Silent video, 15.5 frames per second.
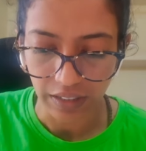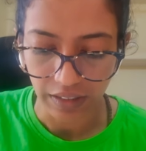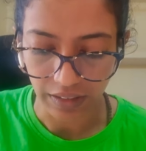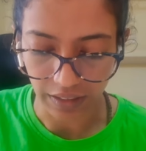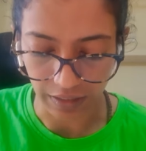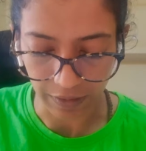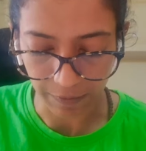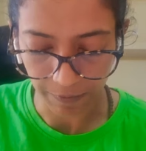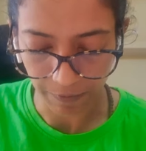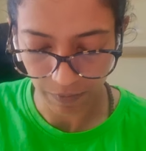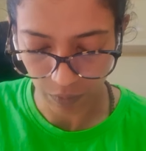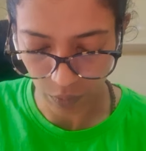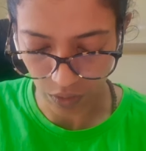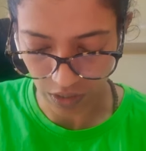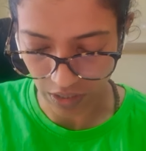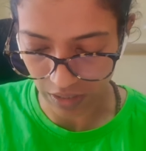Then
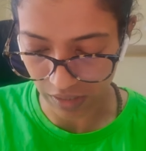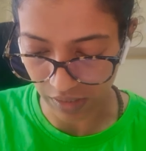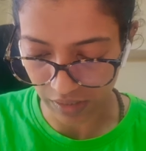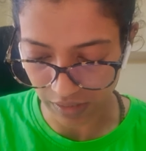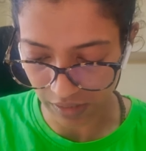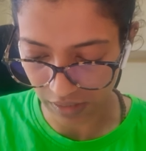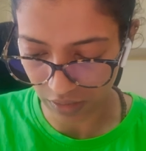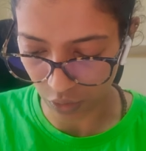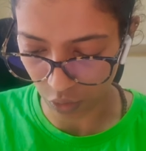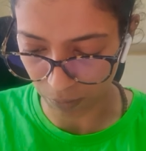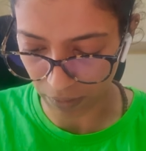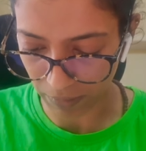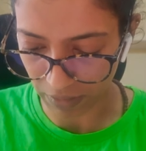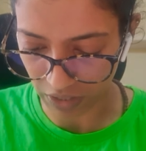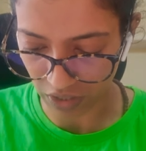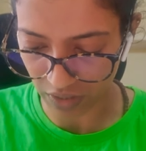what else?
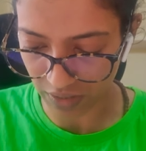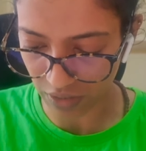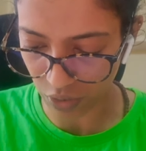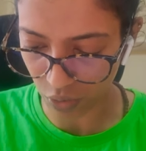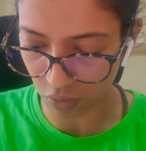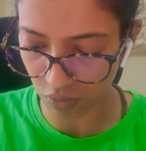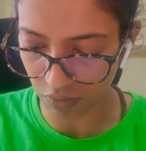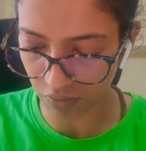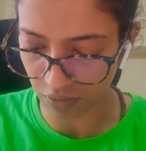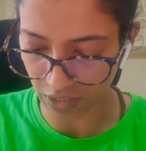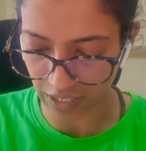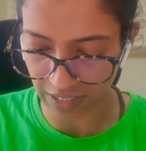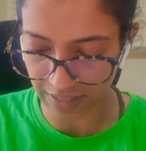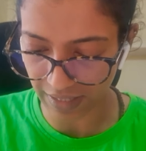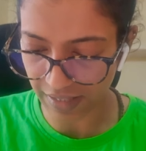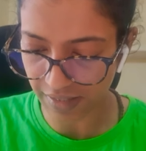Grouping machines into
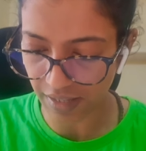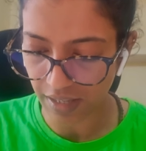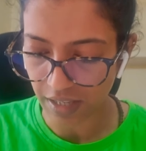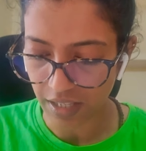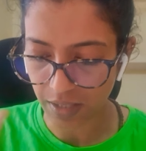working cells.